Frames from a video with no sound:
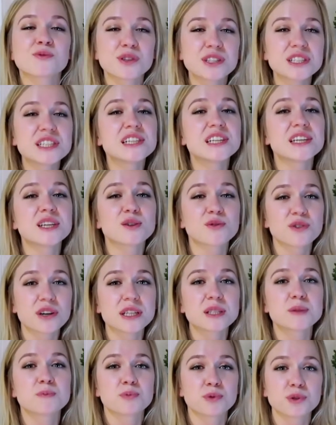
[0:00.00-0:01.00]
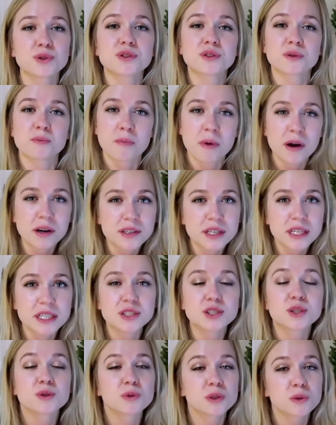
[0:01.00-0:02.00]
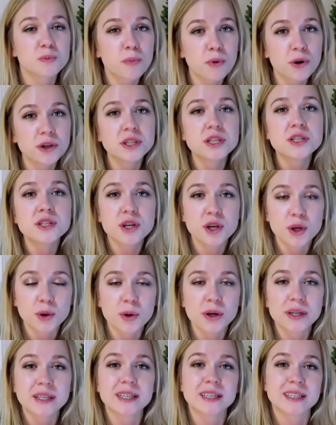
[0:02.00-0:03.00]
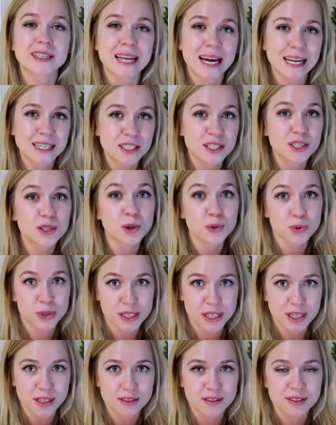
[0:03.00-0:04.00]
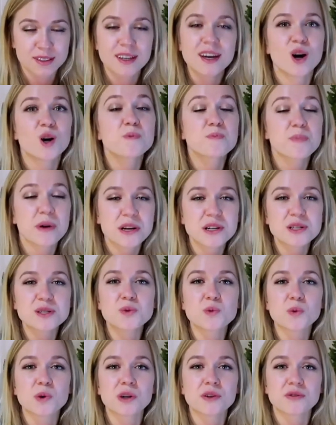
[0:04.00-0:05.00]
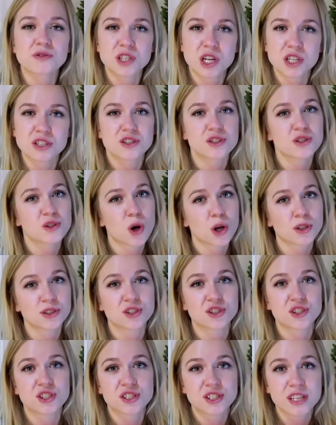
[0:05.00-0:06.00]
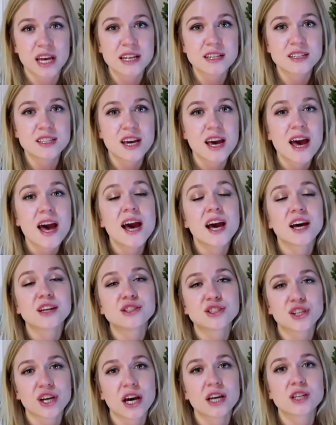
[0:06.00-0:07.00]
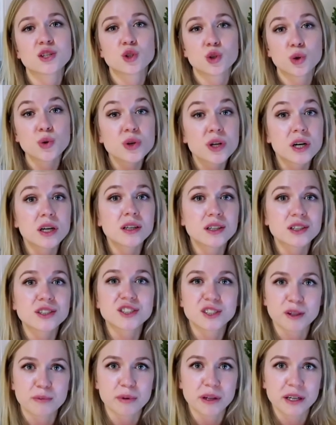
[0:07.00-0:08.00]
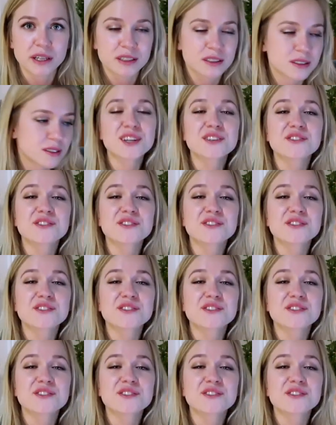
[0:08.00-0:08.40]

Originally Grace Brewster Murray, she was born in New York in 1906. Her parents were of Dutch and Scottish descent, and she had two younger siblings.